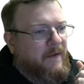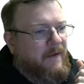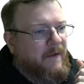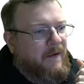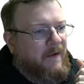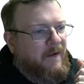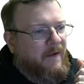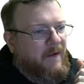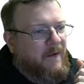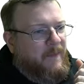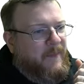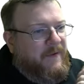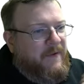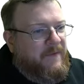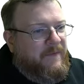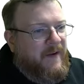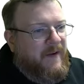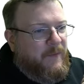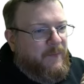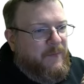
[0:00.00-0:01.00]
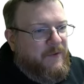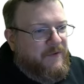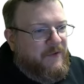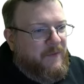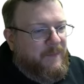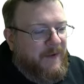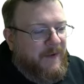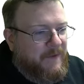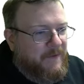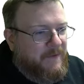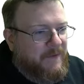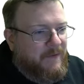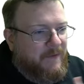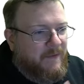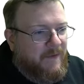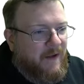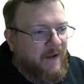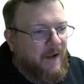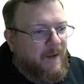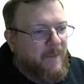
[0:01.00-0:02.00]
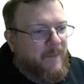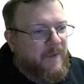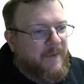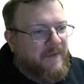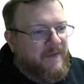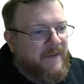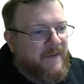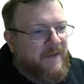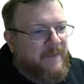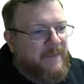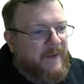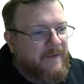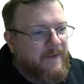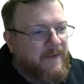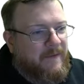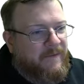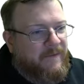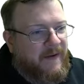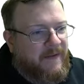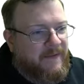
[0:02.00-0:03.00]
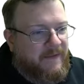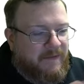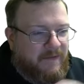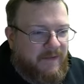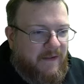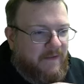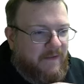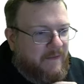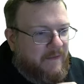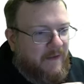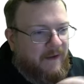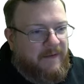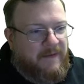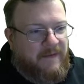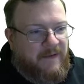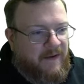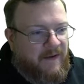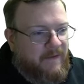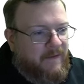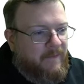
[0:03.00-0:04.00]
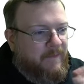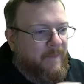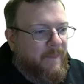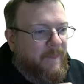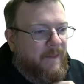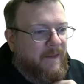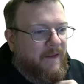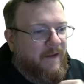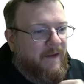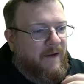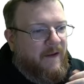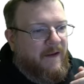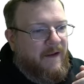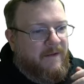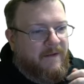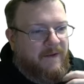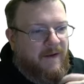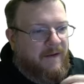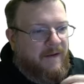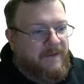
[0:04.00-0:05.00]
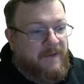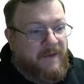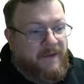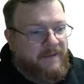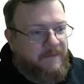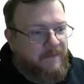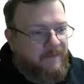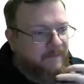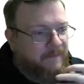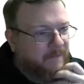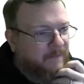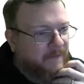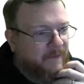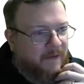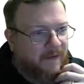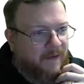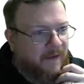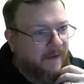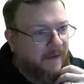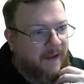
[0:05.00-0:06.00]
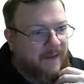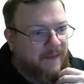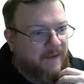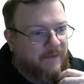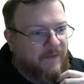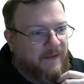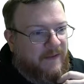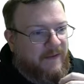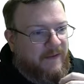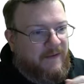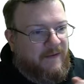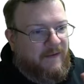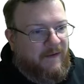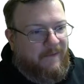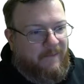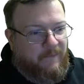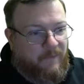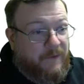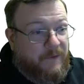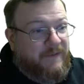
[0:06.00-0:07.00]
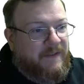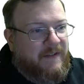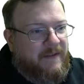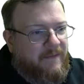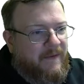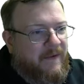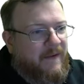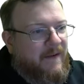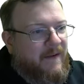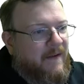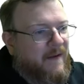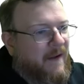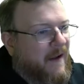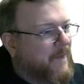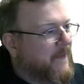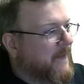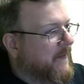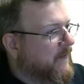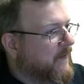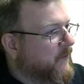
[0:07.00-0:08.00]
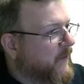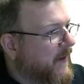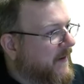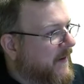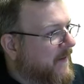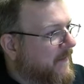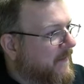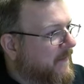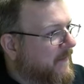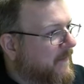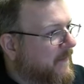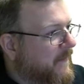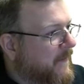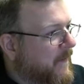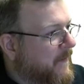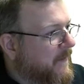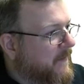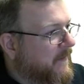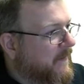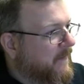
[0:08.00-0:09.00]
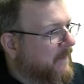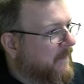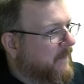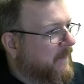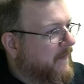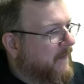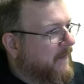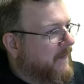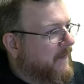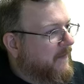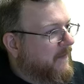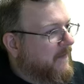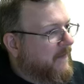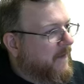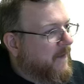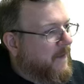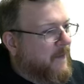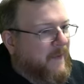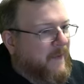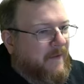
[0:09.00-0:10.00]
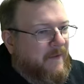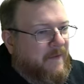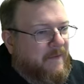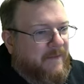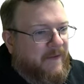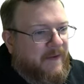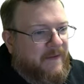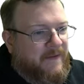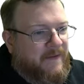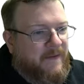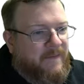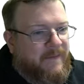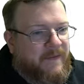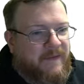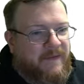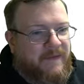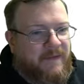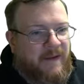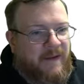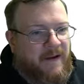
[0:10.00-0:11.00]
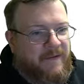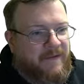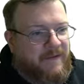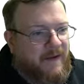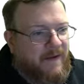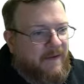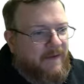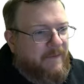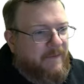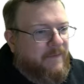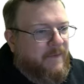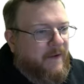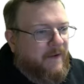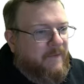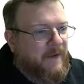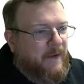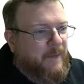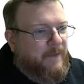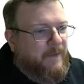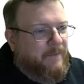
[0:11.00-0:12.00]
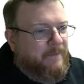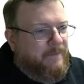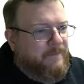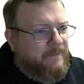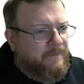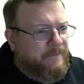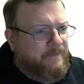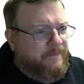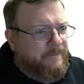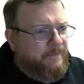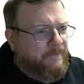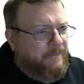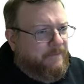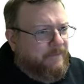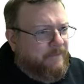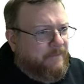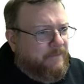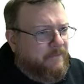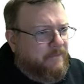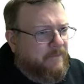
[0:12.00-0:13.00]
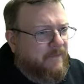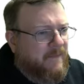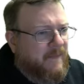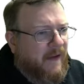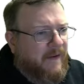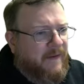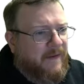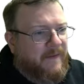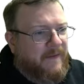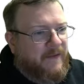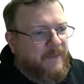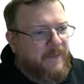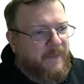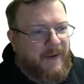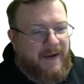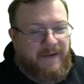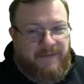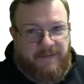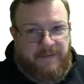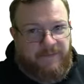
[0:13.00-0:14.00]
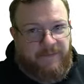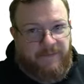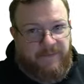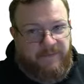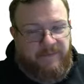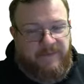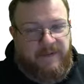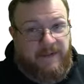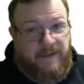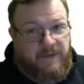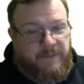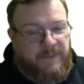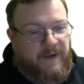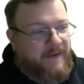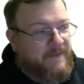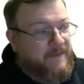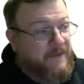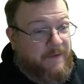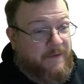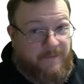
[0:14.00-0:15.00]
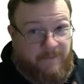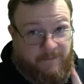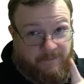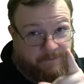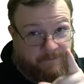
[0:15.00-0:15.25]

Uh, Paldean Fates booster bundles. Uh, pretty much anything Paldean Fates is, is not in stock, uh, not Southern. Uh, I can't think of anything. We'll see. Everything that's great out here, the, all these here, all the Paldean Fates stuff is out of stock, not available. I get this Mabosstiff EX box though.